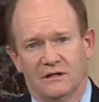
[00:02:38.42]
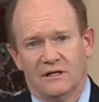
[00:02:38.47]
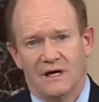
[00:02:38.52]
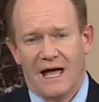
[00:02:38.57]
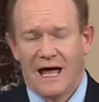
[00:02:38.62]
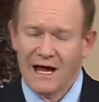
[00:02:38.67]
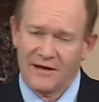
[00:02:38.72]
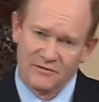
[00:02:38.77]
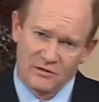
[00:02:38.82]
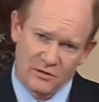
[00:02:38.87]

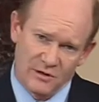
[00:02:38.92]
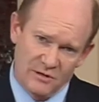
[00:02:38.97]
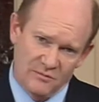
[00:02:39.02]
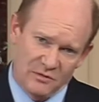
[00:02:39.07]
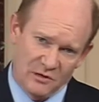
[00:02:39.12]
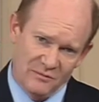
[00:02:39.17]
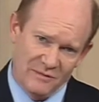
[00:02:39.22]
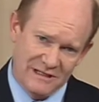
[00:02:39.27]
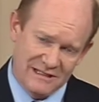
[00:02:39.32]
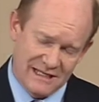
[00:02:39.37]
After
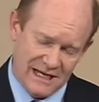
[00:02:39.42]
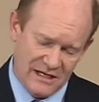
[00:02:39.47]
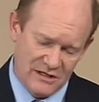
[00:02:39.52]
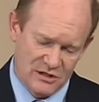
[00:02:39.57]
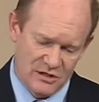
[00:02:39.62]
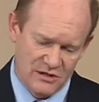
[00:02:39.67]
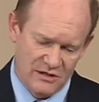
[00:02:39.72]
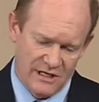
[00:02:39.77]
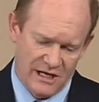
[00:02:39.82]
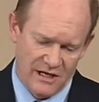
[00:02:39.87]

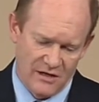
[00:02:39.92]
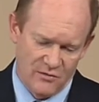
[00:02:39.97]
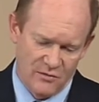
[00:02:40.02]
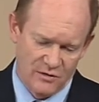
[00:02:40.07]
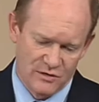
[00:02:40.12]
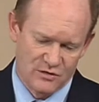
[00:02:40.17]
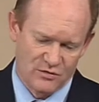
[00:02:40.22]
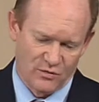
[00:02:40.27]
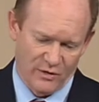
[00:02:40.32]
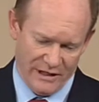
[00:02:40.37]
implementation day
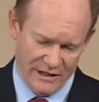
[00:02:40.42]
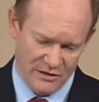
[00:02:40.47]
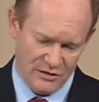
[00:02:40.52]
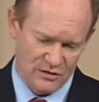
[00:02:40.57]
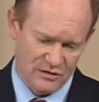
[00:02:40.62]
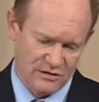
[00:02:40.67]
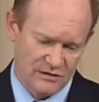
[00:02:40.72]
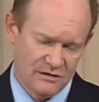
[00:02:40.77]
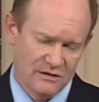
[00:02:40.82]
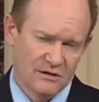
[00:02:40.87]
was
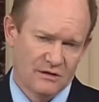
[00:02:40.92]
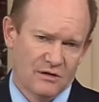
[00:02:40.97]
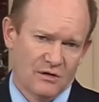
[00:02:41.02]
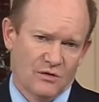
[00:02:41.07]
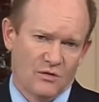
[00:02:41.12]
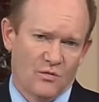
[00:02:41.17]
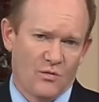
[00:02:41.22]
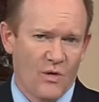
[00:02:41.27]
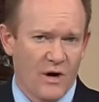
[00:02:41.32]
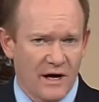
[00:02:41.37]
reached,
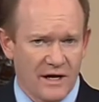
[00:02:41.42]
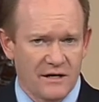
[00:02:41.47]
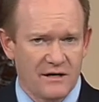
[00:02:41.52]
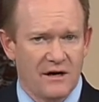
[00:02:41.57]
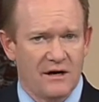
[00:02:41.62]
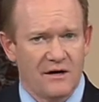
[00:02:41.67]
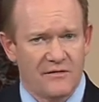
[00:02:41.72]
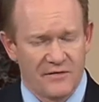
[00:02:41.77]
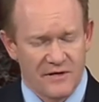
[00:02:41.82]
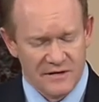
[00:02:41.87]
one
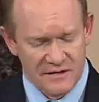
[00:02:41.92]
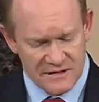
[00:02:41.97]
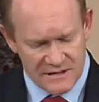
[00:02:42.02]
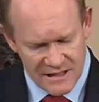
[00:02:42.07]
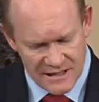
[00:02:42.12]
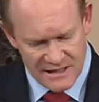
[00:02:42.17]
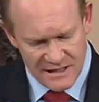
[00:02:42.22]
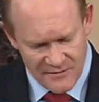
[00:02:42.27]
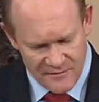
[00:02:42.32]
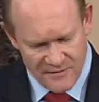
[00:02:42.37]
of the
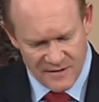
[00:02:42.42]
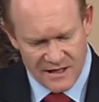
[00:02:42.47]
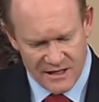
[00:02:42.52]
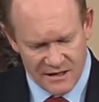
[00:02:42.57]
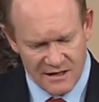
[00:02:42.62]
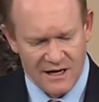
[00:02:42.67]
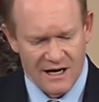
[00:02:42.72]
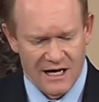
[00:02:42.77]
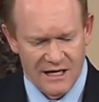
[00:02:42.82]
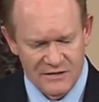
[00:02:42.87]

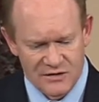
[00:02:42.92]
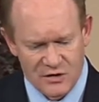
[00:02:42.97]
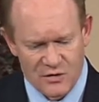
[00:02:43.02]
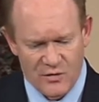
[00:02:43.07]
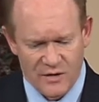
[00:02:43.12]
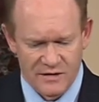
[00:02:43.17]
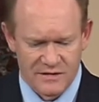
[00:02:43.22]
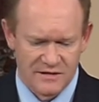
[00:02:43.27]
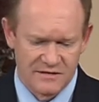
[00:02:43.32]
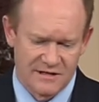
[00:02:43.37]
significant
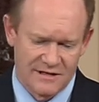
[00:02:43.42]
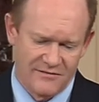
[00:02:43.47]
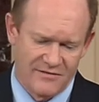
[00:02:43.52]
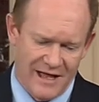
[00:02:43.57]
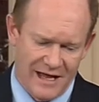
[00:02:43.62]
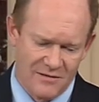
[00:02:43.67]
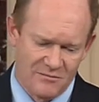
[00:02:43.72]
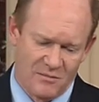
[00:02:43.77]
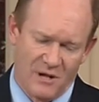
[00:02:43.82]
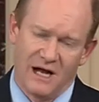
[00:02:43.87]
consequences of
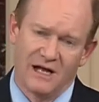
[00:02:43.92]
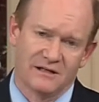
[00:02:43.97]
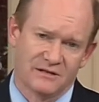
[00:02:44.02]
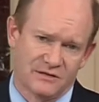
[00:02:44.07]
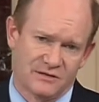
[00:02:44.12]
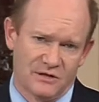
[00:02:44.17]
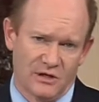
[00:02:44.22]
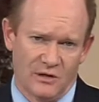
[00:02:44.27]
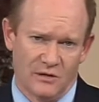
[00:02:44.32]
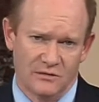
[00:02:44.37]
that
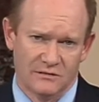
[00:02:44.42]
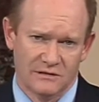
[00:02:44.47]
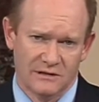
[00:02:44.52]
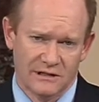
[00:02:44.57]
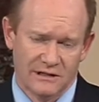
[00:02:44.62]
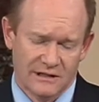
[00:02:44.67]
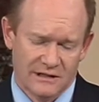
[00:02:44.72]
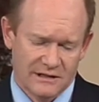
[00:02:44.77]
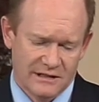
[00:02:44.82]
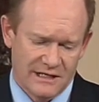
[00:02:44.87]
milestone
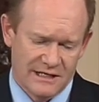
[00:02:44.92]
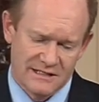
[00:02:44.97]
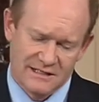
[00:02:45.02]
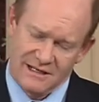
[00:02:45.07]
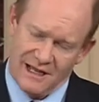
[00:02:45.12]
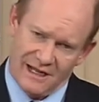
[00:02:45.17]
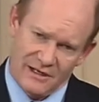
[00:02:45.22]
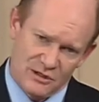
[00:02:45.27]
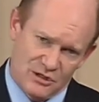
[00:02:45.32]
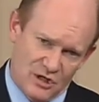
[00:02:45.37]
is
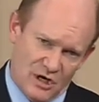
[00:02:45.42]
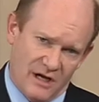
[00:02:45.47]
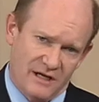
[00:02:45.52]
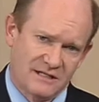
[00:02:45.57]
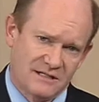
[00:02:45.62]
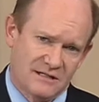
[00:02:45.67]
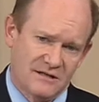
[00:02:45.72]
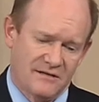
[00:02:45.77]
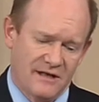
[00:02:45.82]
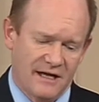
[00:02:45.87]
not
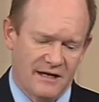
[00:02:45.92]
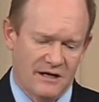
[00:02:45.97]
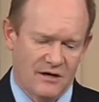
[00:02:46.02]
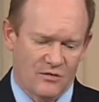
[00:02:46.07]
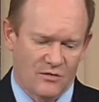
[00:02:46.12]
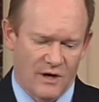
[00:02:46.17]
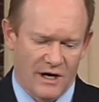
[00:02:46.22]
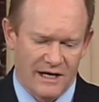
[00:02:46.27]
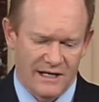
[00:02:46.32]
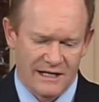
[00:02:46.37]
just that
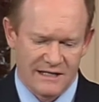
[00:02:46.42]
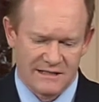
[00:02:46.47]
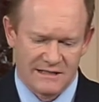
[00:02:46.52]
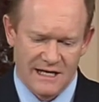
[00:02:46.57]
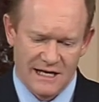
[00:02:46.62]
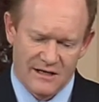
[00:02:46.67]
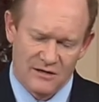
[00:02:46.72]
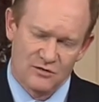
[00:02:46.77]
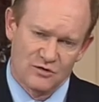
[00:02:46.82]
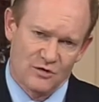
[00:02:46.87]
Iran has
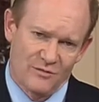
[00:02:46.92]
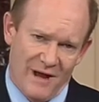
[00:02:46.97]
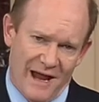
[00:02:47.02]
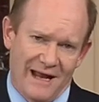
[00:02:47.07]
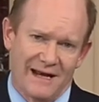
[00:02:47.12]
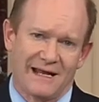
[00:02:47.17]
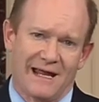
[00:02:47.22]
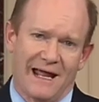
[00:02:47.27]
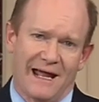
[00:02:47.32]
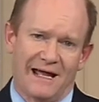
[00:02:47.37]
taken
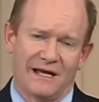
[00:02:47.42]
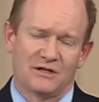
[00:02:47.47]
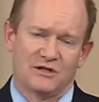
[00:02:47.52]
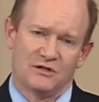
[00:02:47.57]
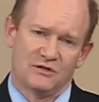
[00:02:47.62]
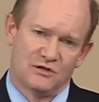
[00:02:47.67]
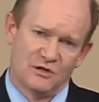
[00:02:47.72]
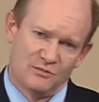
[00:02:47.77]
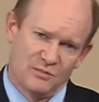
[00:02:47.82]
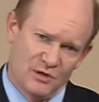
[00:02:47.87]
dramatic
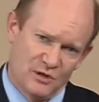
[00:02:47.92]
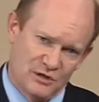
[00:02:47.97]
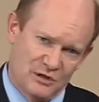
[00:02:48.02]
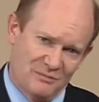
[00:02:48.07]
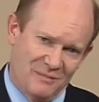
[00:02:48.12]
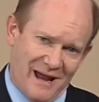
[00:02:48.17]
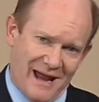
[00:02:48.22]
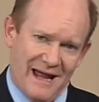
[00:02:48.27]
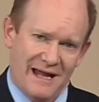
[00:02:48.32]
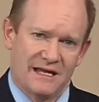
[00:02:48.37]
action to push
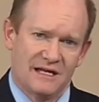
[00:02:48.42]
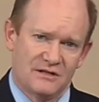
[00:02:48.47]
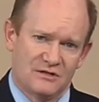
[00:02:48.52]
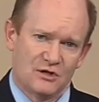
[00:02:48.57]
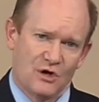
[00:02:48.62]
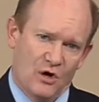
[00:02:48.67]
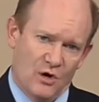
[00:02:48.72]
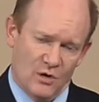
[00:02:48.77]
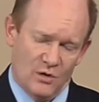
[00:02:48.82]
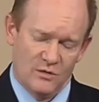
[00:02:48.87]
back its
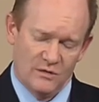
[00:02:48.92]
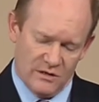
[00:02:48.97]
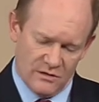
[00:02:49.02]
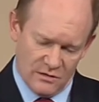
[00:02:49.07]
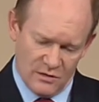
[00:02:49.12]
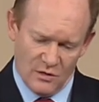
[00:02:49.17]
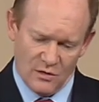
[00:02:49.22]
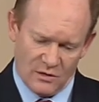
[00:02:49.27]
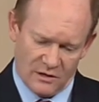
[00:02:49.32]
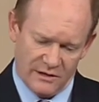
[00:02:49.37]

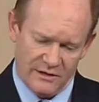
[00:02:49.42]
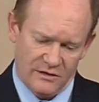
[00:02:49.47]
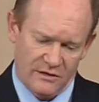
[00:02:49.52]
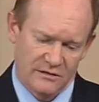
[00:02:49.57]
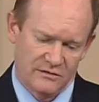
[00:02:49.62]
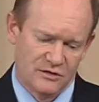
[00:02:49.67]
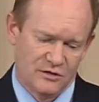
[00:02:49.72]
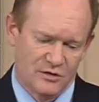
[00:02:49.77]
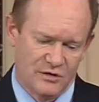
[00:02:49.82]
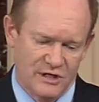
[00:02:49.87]
own nuclear
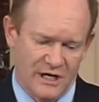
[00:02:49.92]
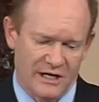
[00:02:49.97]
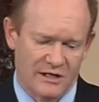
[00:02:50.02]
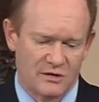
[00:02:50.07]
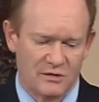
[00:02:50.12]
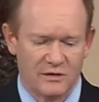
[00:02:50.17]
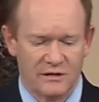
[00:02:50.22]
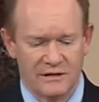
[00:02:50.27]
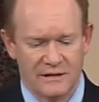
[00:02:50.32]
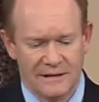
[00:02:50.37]

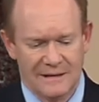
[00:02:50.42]
trajectory,